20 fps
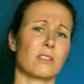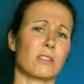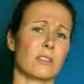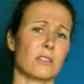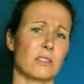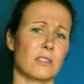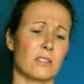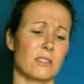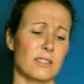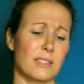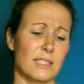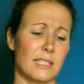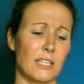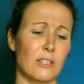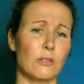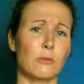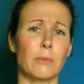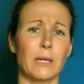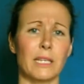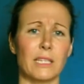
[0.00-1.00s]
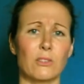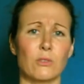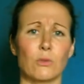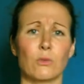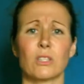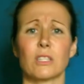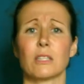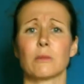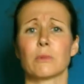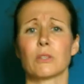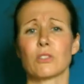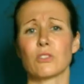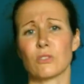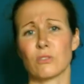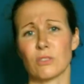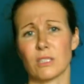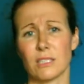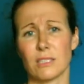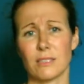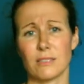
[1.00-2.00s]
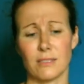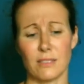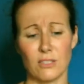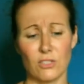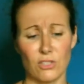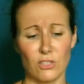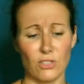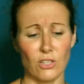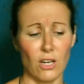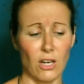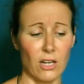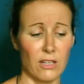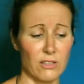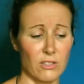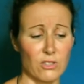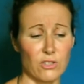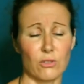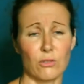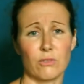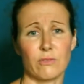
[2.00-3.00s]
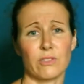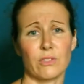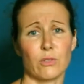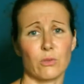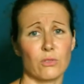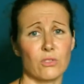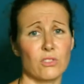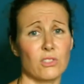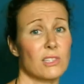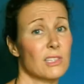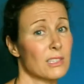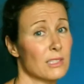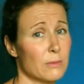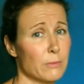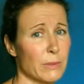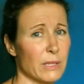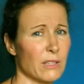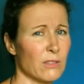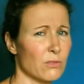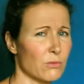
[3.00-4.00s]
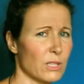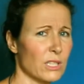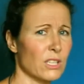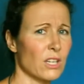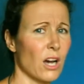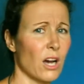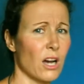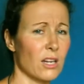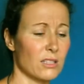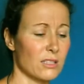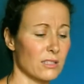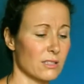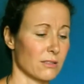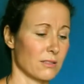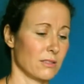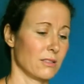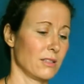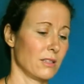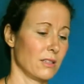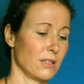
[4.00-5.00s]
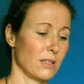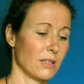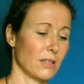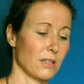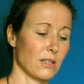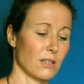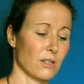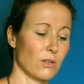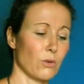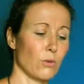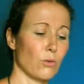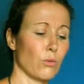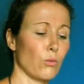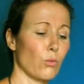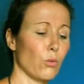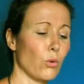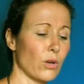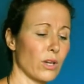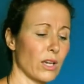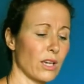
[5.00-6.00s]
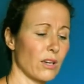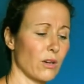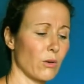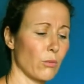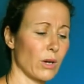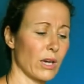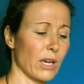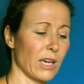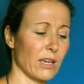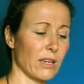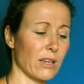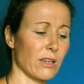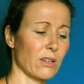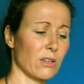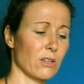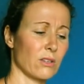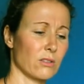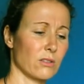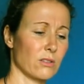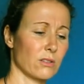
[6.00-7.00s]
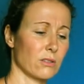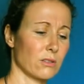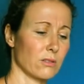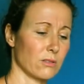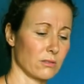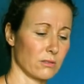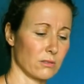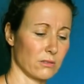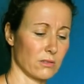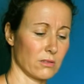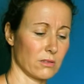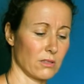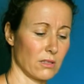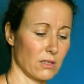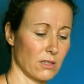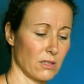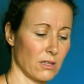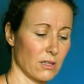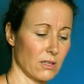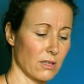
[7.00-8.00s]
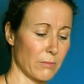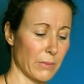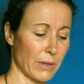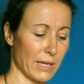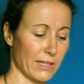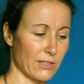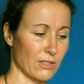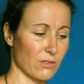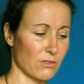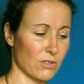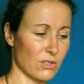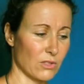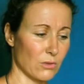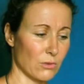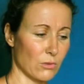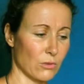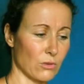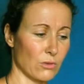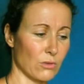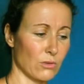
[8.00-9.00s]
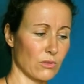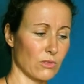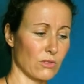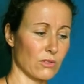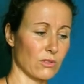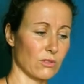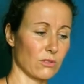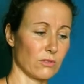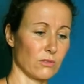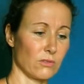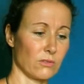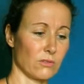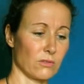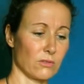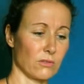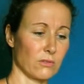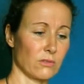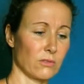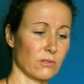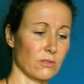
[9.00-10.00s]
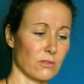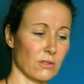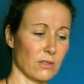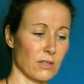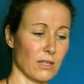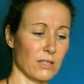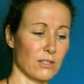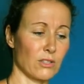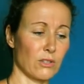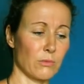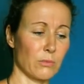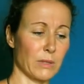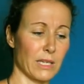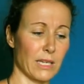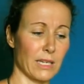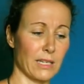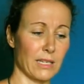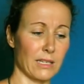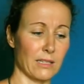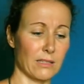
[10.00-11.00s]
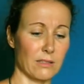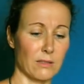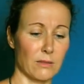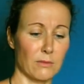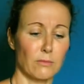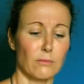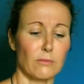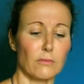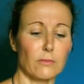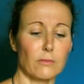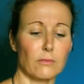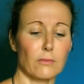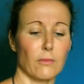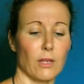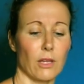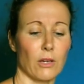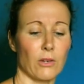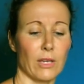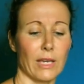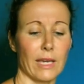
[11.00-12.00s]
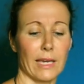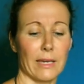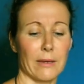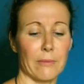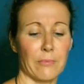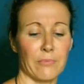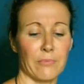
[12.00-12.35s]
the stalemate or the emotional indecision card, the Two of Swords. So let's pick three cards. Walking away, the Page of Swords, new beginnings. Okay,